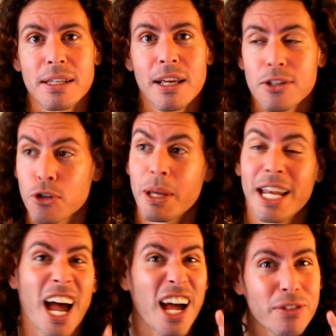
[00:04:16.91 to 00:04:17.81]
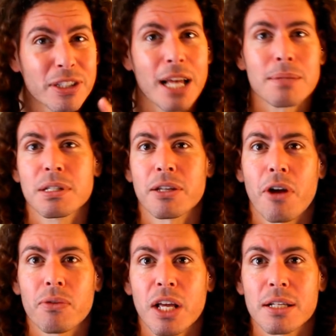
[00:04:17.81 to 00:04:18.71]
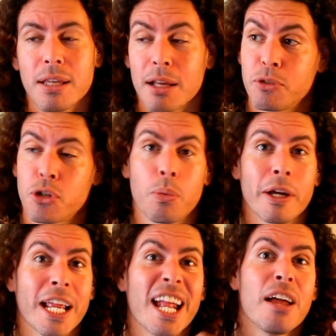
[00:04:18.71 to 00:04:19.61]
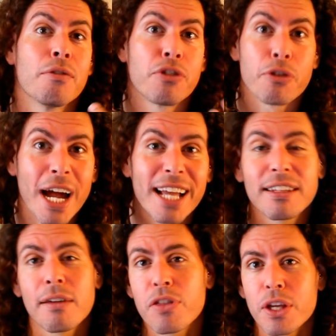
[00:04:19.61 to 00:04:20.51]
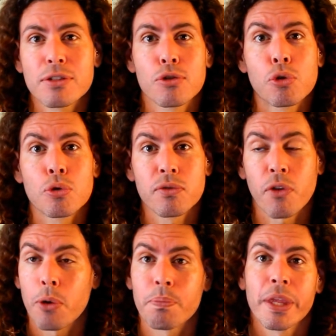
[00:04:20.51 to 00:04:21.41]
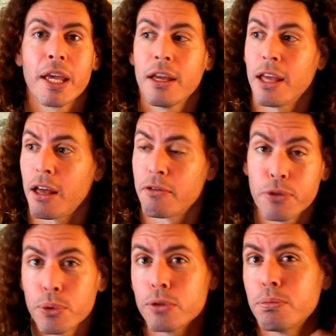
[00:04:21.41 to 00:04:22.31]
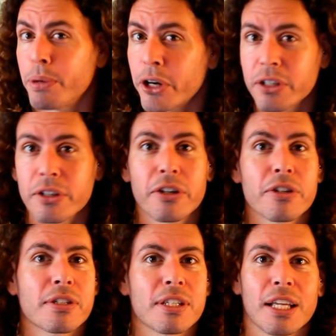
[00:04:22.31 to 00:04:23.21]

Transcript: So many advertisements around us, so many variety of things to choose from, food, partners,